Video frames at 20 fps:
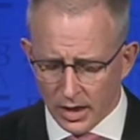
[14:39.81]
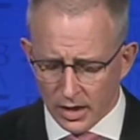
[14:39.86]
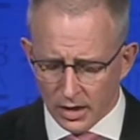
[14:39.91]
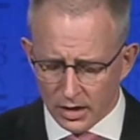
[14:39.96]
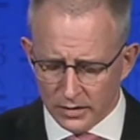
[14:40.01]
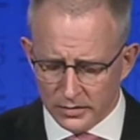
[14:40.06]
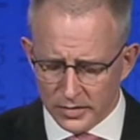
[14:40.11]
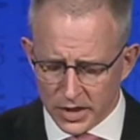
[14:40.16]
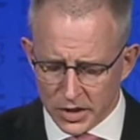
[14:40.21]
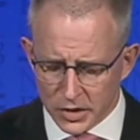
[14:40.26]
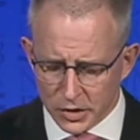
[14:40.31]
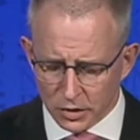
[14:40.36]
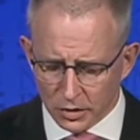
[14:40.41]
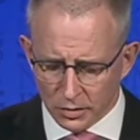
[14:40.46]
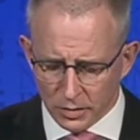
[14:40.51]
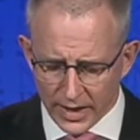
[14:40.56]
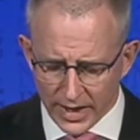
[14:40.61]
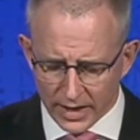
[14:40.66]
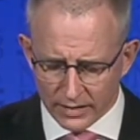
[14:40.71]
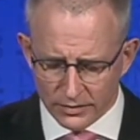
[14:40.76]
of digital
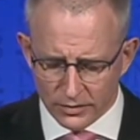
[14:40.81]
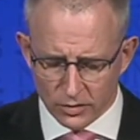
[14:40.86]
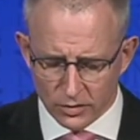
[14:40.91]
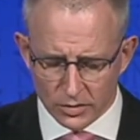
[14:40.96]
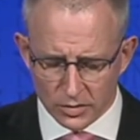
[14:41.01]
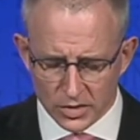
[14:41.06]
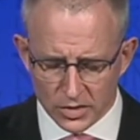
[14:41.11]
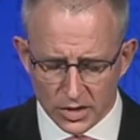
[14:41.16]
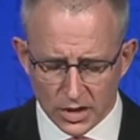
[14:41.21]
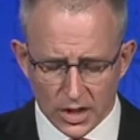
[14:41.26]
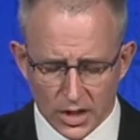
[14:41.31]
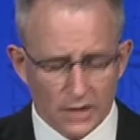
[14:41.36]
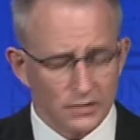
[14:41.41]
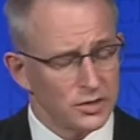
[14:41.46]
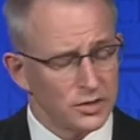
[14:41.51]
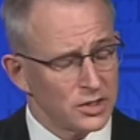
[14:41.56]
platforms for